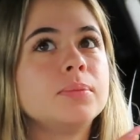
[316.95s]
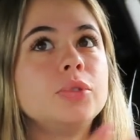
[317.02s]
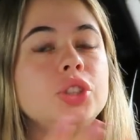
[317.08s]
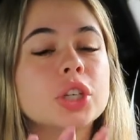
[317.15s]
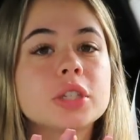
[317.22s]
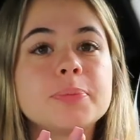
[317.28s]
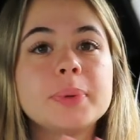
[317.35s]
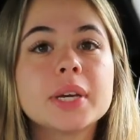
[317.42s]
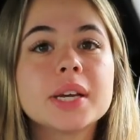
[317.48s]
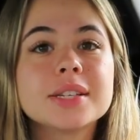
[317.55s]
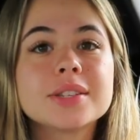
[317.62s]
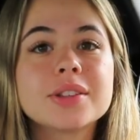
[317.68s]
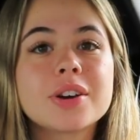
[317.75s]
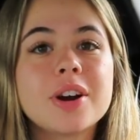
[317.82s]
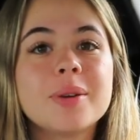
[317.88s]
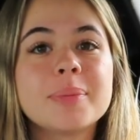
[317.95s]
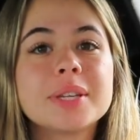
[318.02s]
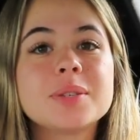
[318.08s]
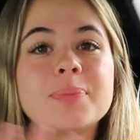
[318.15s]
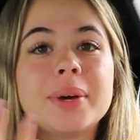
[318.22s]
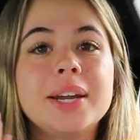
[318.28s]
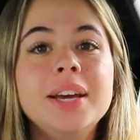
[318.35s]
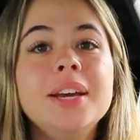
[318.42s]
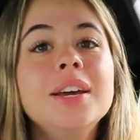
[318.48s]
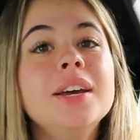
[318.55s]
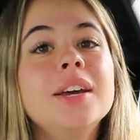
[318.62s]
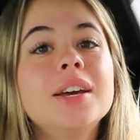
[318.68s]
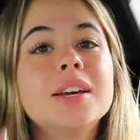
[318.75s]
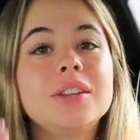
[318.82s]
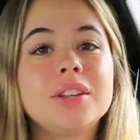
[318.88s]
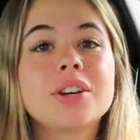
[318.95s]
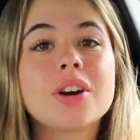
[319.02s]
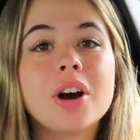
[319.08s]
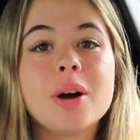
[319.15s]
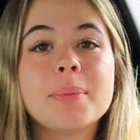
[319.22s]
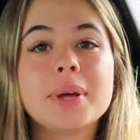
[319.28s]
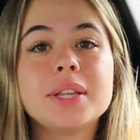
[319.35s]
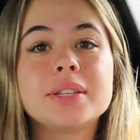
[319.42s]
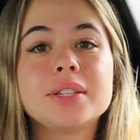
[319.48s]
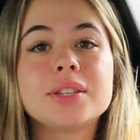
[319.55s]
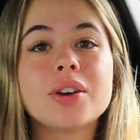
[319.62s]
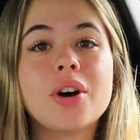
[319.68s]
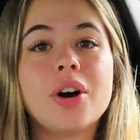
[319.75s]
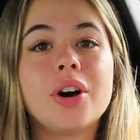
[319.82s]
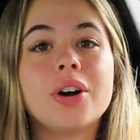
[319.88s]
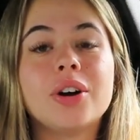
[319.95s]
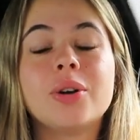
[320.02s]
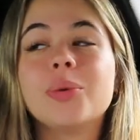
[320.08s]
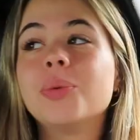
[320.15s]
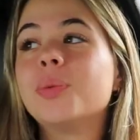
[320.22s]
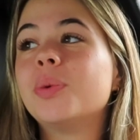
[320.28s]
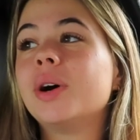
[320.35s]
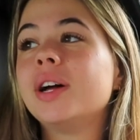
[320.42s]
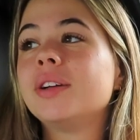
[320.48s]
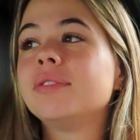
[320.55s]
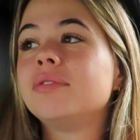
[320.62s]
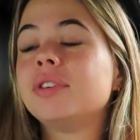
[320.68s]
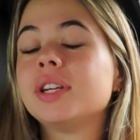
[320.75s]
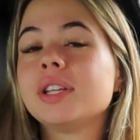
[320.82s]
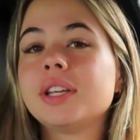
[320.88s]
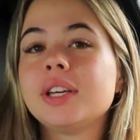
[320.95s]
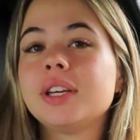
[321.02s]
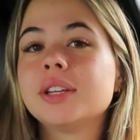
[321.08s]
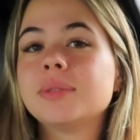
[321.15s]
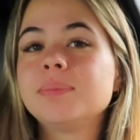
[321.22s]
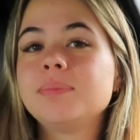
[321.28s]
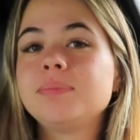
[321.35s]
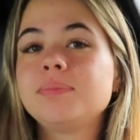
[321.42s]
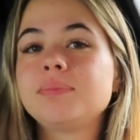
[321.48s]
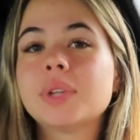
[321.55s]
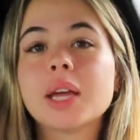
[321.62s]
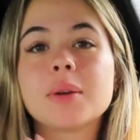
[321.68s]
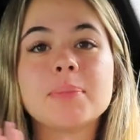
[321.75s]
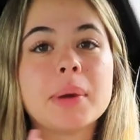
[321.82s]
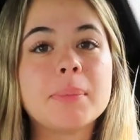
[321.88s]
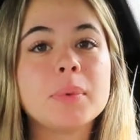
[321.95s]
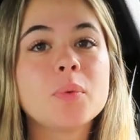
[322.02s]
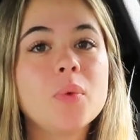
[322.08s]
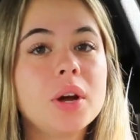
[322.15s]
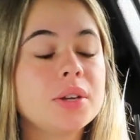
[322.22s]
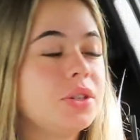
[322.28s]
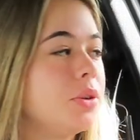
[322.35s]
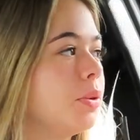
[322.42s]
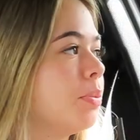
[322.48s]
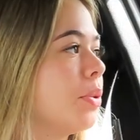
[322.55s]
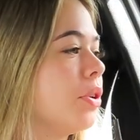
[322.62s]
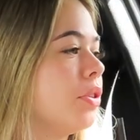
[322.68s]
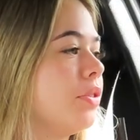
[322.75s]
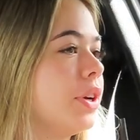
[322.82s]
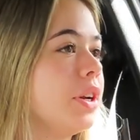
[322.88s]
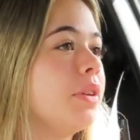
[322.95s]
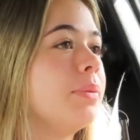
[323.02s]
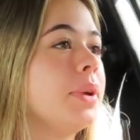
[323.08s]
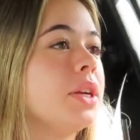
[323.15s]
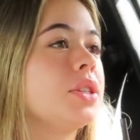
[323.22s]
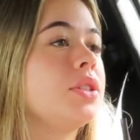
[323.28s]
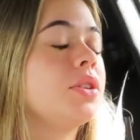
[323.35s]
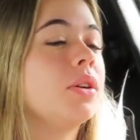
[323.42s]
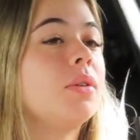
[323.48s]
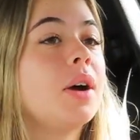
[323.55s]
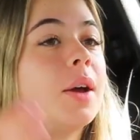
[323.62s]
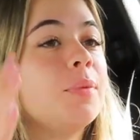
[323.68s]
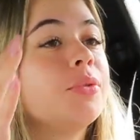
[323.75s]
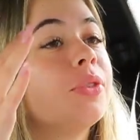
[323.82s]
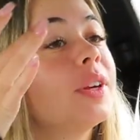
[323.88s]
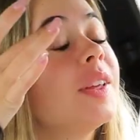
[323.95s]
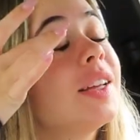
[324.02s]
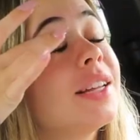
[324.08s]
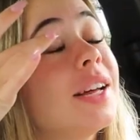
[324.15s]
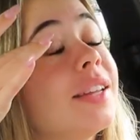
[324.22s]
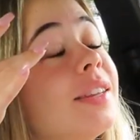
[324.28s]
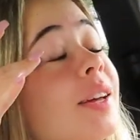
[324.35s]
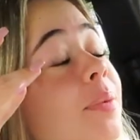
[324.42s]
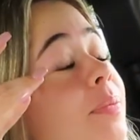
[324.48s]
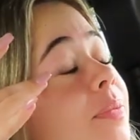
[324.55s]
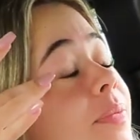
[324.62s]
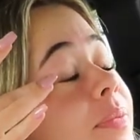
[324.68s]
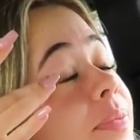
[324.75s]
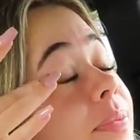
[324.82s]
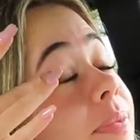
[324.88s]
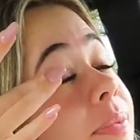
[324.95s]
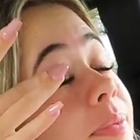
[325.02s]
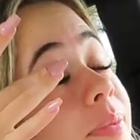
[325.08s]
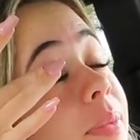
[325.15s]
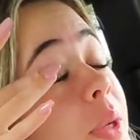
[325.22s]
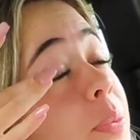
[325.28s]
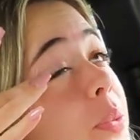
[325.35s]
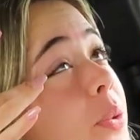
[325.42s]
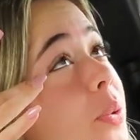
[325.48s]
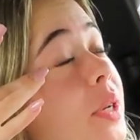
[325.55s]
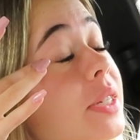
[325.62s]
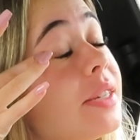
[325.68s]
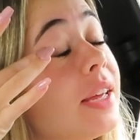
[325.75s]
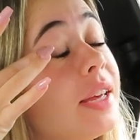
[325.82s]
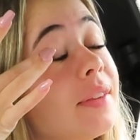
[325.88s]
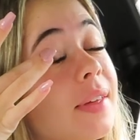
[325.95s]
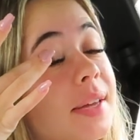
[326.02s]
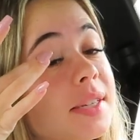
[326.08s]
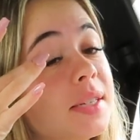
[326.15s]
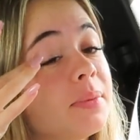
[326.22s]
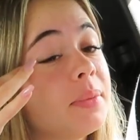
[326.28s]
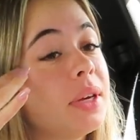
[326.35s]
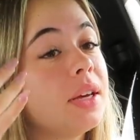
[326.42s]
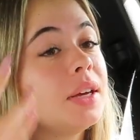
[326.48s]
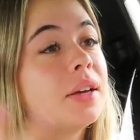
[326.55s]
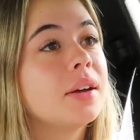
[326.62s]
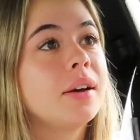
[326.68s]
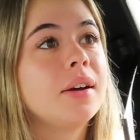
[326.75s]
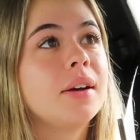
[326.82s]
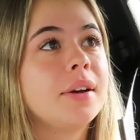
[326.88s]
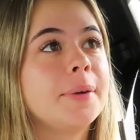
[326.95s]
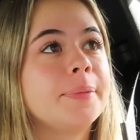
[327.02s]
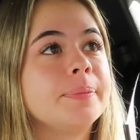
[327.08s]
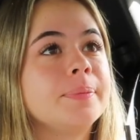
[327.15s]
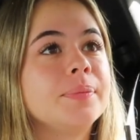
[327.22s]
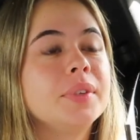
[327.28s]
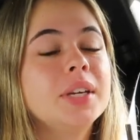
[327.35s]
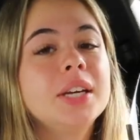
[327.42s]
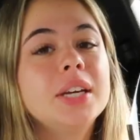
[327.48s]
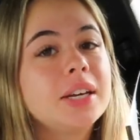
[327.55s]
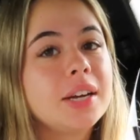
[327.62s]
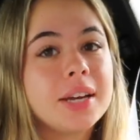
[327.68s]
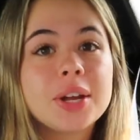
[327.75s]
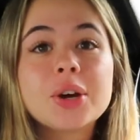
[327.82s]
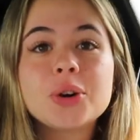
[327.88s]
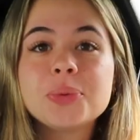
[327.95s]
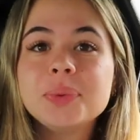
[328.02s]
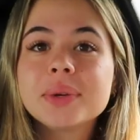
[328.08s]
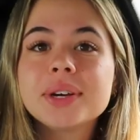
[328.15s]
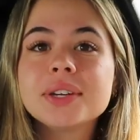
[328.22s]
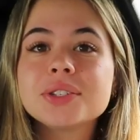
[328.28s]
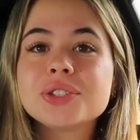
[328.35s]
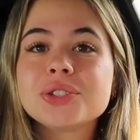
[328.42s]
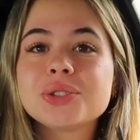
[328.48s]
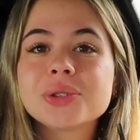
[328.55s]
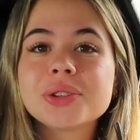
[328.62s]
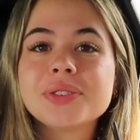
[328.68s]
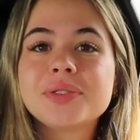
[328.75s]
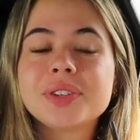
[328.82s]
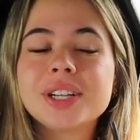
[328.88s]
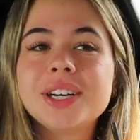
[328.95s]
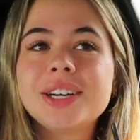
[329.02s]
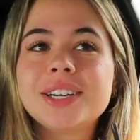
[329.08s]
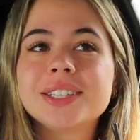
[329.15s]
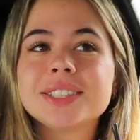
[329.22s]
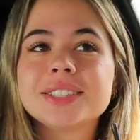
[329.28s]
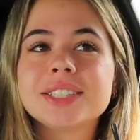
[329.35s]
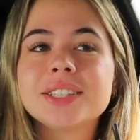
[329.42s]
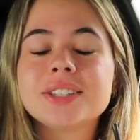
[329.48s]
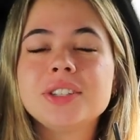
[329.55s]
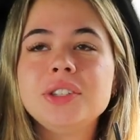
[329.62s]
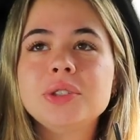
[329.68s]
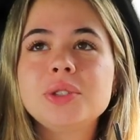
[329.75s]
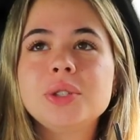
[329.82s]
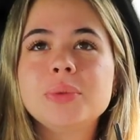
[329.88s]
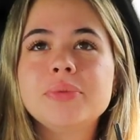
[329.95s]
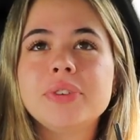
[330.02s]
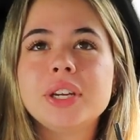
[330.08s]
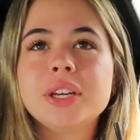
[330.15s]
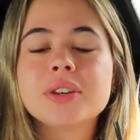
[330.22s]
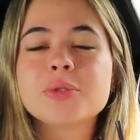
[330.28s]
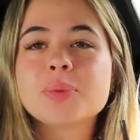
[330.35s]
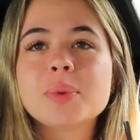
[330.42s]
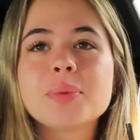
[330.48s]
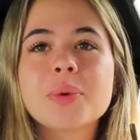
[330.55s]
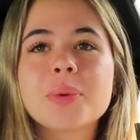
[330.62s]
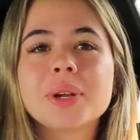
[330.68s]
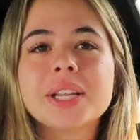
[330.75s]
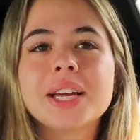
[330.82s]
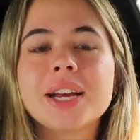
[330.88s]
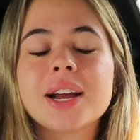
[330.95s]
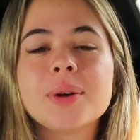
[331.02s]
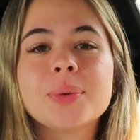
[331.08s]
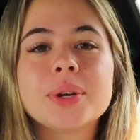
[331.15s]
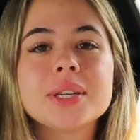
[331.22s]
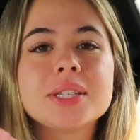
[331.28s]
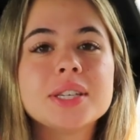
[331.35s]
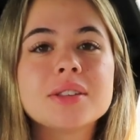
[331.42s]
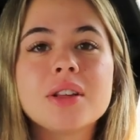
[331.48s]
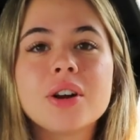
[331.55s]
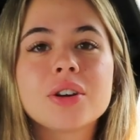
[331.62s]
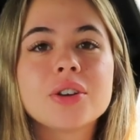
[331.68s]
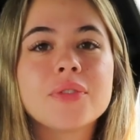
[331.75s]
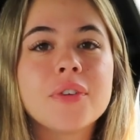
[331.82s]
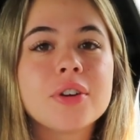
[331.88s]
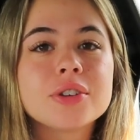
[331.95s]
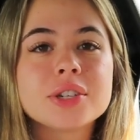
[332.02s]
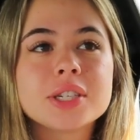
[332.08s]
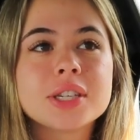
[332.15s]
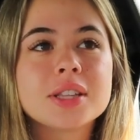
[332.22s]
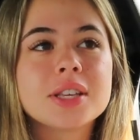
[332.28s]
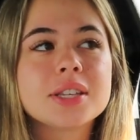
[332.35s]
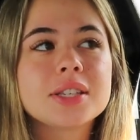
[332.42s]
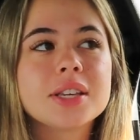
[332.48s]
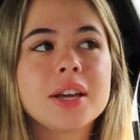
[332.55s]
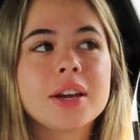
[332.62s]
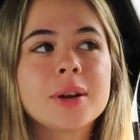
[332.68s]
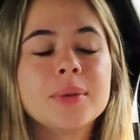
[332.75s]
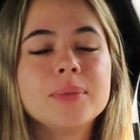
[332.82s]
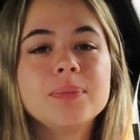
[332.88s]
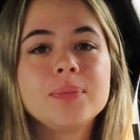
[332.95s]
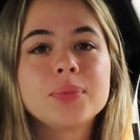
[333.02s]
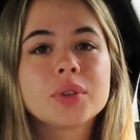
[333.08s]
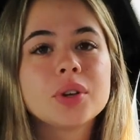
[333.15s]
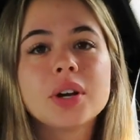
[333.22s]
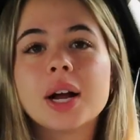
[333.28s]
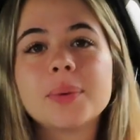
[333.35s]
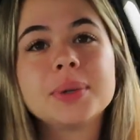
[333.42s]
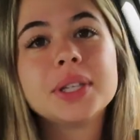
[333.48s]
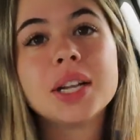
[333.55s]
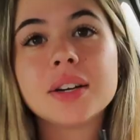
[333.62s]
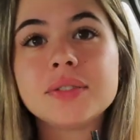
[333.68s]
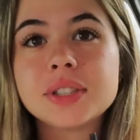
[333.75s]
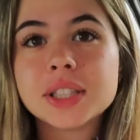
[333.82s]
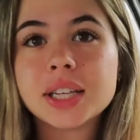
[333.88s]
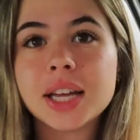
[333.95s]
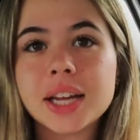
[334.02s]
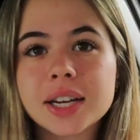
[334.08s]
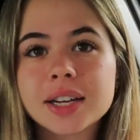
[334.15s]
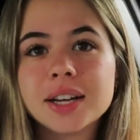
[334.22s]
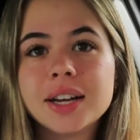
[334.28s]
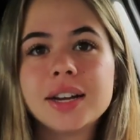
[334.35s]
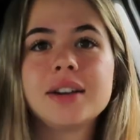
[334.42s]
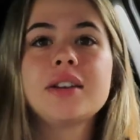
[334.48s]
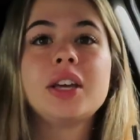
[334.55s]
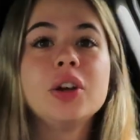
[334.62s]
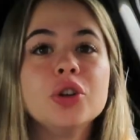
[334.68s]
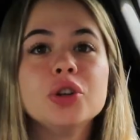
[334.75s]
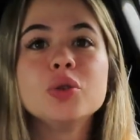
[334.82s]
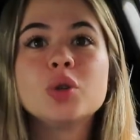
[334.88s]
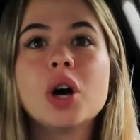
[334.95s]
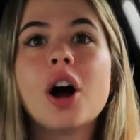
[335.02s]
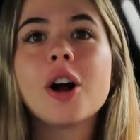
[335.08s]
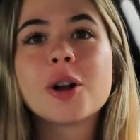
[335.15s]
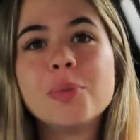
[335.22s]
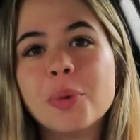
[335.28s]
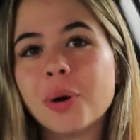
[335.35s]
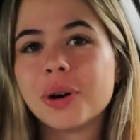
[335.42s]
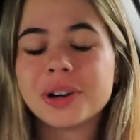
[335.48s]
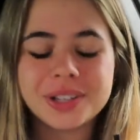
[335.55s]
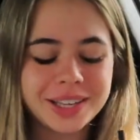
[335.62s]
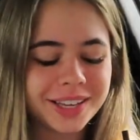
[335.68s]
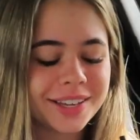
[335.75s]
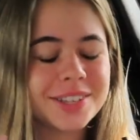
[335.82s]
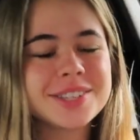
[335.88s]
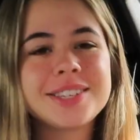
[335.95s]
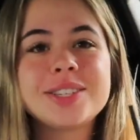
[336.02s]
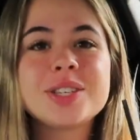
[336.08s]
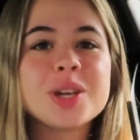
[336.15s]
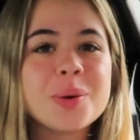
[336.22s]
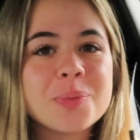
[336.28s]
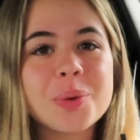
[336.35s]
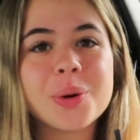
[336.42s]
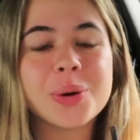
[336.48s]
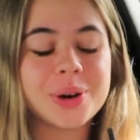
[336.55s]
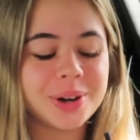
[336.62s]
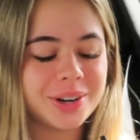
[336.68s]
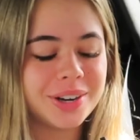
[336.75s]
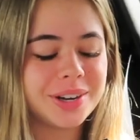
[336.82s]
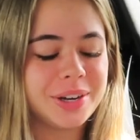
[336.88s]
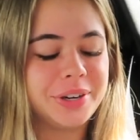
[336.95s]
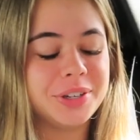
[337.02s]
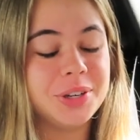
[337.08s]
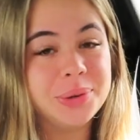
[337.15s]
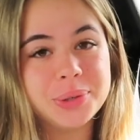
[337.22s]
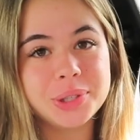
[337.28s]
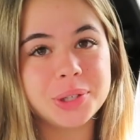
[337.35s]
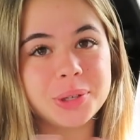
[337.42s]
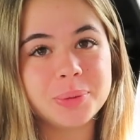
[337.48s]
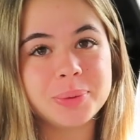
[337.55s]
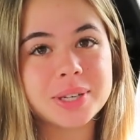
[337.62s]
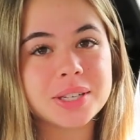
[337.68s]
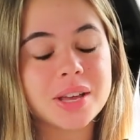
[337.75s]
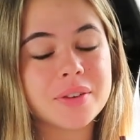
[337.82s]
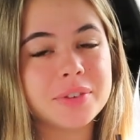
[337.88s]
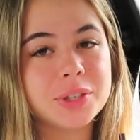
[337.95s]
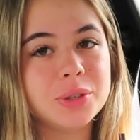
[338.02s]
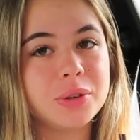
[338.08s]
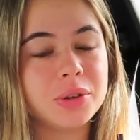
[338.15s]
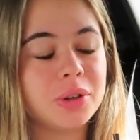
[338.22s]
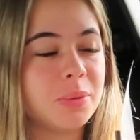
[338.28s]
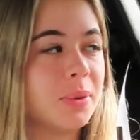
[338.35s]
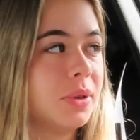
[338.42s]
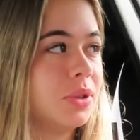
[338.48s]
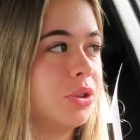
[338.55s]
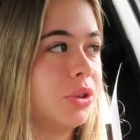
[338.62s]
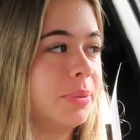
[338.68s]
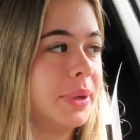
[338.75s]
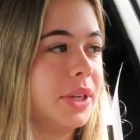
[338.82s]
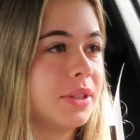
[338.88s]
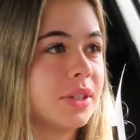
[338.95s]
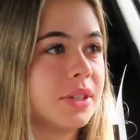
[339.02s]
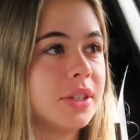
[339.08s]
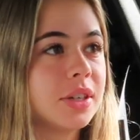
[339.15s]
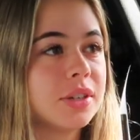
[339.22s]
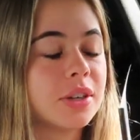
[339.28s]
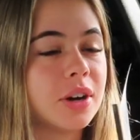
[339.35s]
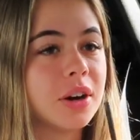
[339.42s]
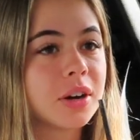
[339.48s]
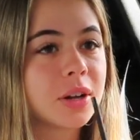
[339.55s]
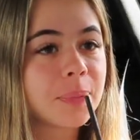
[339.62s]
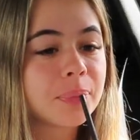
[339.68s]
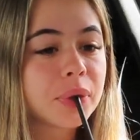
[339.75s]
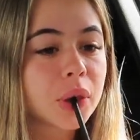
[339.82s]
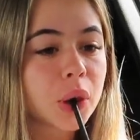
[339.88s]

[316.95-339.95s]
just because of the comments, but the comments are what really, like, made me want to and motivated me, so I'm really glad that people were saying that to me, and I hope you guys enjoy the vlogs and the YouTube videos. People were like, I want to see longer versions of this, like, or I would love to, like, hear you talk more, like, you see more on YouTube, because obviously you can only post 3 minutes on TikTok.